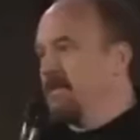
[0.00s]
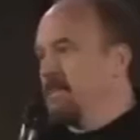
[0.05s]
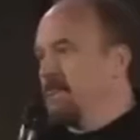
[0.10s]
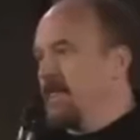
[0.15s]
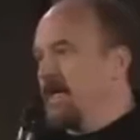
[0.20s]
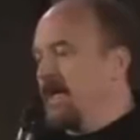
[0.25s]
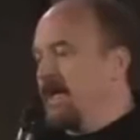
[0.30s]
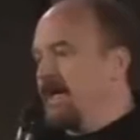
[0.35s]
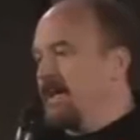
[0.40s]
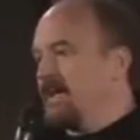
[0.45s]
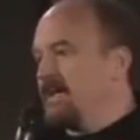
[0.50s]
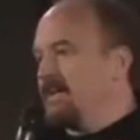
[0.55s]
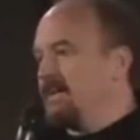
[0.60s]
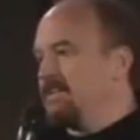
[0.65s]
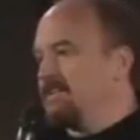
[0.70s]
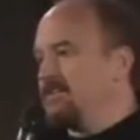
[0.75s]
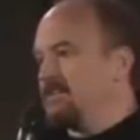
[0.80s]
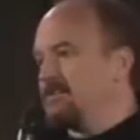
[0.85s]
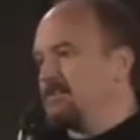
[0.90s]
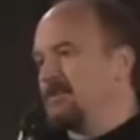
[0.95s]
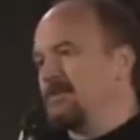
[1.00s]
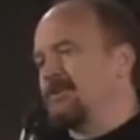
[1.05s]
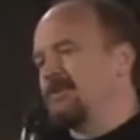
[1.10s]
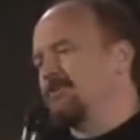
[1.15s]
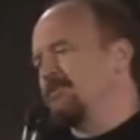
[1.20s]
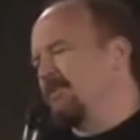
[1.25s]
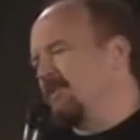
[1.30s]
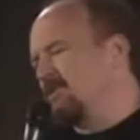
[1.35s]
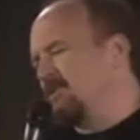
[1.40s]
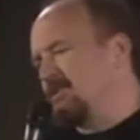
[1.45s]
And kids just look at
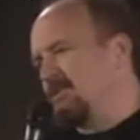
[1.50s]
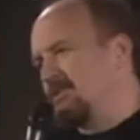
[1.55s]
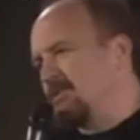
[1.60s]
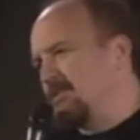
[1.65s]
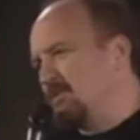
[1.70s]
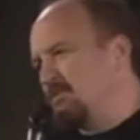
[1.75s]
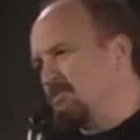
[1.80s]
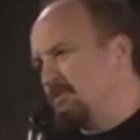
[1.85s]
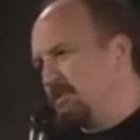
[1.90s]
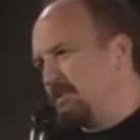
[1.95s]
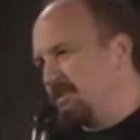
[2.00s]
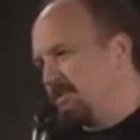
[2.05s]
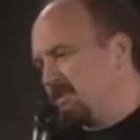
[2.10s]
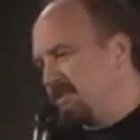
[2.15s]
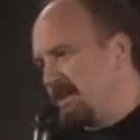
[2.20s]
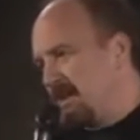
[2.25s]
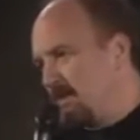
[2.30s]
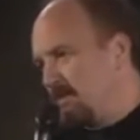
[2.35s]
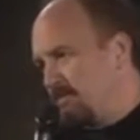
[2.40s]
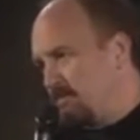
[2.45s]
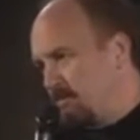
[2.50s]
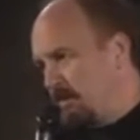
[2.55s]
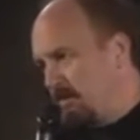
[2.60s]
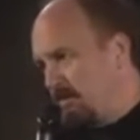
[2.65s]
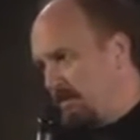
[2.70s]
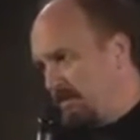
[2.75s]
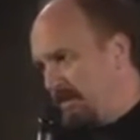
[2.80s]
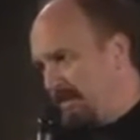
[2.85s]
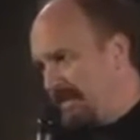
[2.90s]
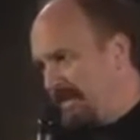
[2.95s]
them and just go, just please stop trying to
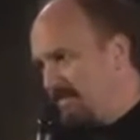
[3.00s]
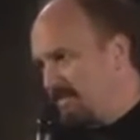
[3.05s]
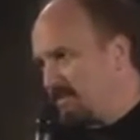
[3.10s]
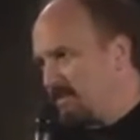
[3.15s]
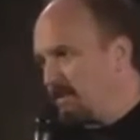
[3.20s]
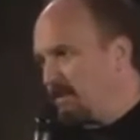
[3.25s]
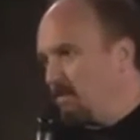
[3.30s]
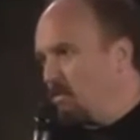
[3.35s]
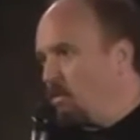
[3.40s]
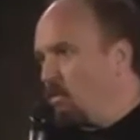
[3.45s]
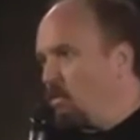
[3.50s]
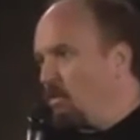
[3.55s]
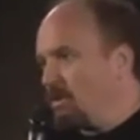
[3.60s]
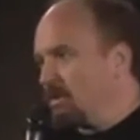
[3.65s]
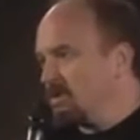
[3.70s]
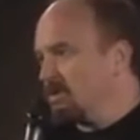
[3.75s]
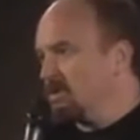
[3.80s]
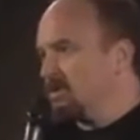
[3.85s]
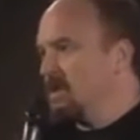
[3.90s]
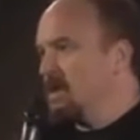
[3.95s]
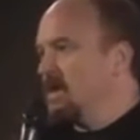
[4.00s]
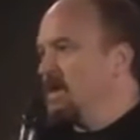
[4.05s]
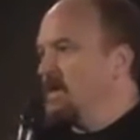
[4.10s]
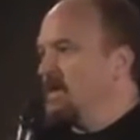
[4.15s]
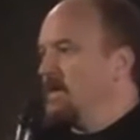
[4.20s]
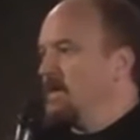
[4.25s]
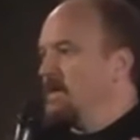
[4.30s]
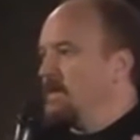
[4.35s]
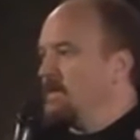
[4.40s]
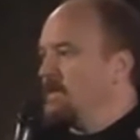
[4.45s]
make me laugh. There's nothing worse
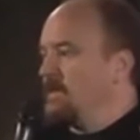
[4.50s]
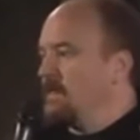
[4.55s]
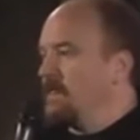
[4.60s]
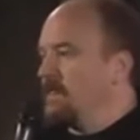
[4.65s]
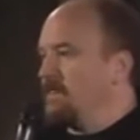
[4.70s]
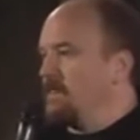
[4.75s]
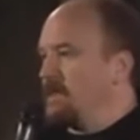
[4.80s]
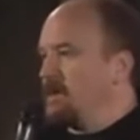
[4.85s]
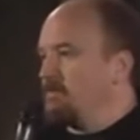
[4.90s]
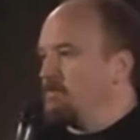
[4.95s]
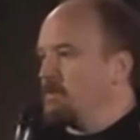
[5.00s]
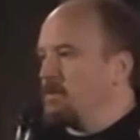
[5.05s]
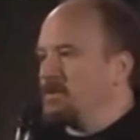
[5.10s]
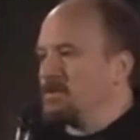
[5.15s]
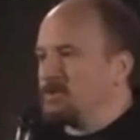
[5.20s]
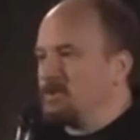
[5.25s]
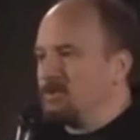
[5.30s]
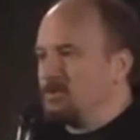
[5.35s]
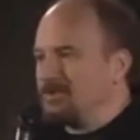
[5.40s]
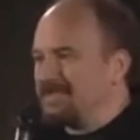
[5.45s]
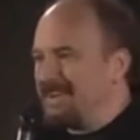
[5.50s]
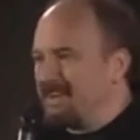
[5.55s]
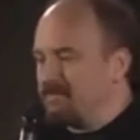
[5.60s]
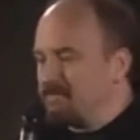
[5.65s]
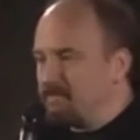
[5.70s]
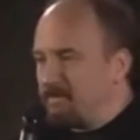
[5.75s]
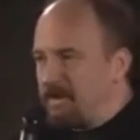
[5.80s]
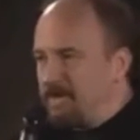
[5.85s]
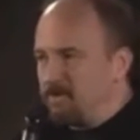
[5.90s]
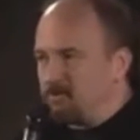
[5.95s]
than a person who's not
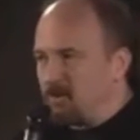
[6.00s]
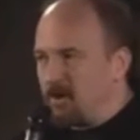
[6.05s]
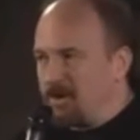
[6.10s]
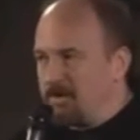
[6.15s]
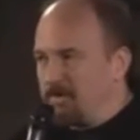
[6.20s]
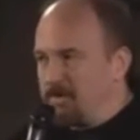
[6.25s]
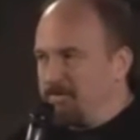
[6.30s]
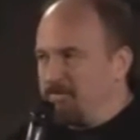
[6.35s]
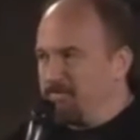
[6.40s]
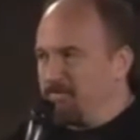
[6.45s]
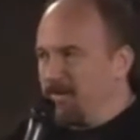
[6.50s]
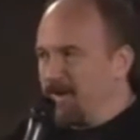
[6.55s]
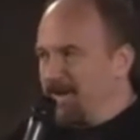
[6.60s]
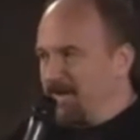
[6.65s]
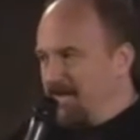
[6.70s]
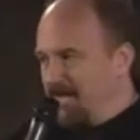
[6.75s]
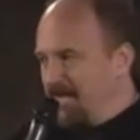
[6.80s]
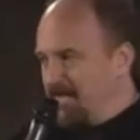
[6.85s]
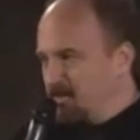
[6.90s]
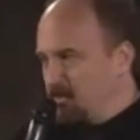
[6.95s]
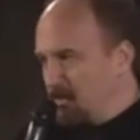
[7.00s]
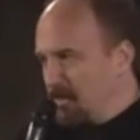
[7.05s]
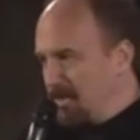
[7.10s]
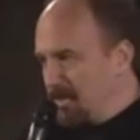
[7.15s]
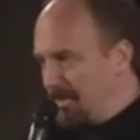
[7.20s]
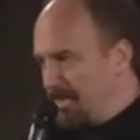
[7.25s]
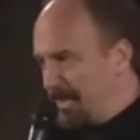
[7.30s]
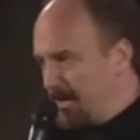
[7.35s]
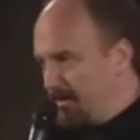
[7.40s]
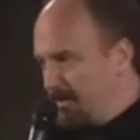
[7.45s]
funny trying to be funny, and that's what a
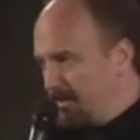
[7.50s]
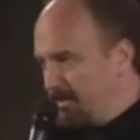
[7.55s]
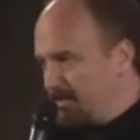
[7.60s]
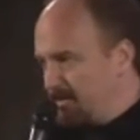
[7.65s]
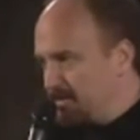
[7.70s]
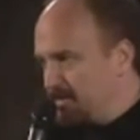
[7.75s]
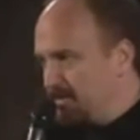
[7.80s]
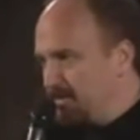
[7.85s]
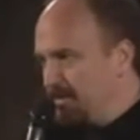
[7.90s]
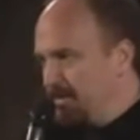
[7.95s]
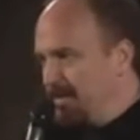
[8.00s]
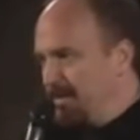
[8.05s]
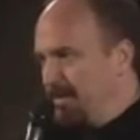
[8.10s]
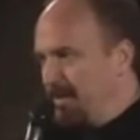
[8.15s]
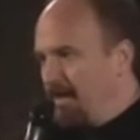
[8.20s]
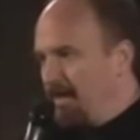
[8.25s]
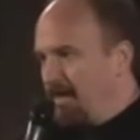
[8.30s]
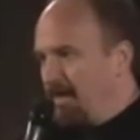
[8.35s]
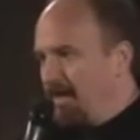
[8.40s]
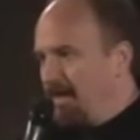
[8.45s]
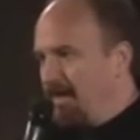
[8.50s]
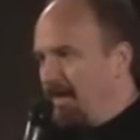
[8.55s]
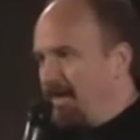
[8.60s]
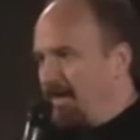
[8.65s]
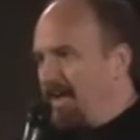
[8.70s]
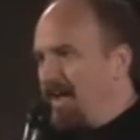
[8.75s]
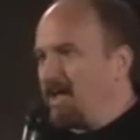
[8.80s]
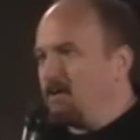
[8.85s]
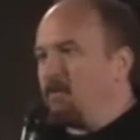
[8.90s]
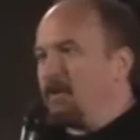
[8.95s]
clown is. A
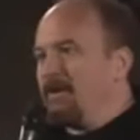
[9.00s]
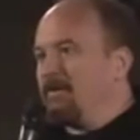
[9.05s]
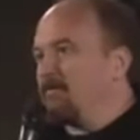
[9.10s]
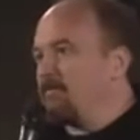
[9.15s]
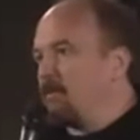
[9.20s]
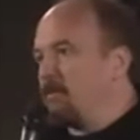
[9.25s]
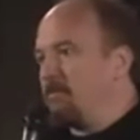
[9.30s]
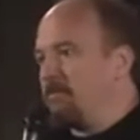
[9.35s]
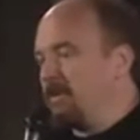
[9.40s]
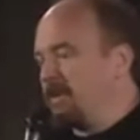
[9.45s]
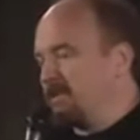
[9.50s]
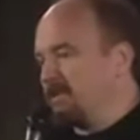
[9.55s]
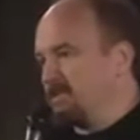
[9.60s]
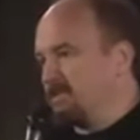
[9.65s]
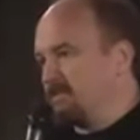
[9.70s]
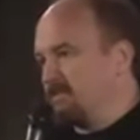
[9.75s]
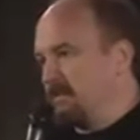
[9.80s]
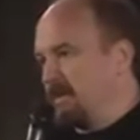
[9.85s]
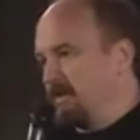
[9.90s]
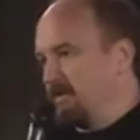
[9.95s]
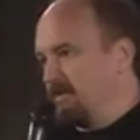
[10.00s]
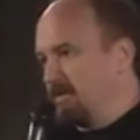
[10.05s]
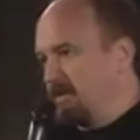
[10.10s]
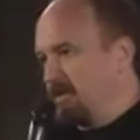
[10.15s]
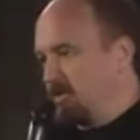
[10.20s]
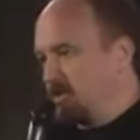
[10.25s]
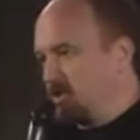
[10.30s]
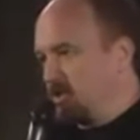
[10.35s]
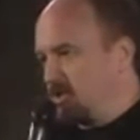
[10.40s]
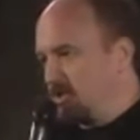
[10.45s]
guy waiting for a bus is funnier than
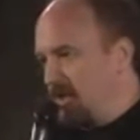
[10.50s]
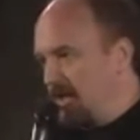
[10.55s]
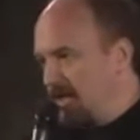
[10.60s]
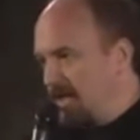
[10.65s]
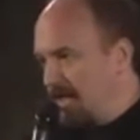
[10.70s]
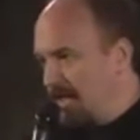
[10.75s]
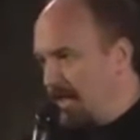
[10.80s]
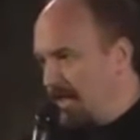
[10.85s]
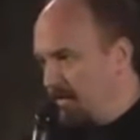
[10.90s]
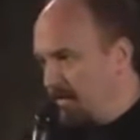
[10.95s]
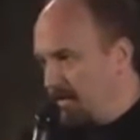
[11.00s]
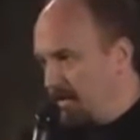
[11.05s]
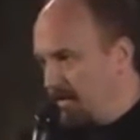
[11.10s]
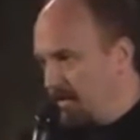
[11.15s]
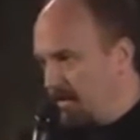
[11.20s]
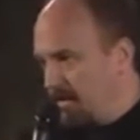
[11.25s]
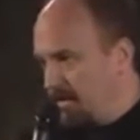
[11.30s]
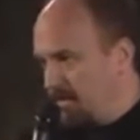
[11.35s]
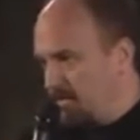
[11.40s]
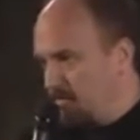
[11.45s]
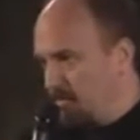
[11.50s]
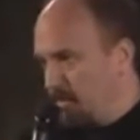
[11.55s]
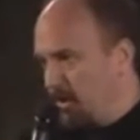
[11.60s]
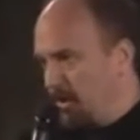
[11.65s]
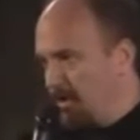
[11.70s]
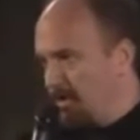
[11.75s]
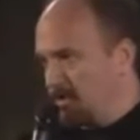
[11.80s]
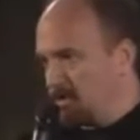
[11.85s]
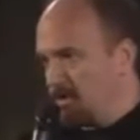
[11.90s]
a shit clown at a kid's party.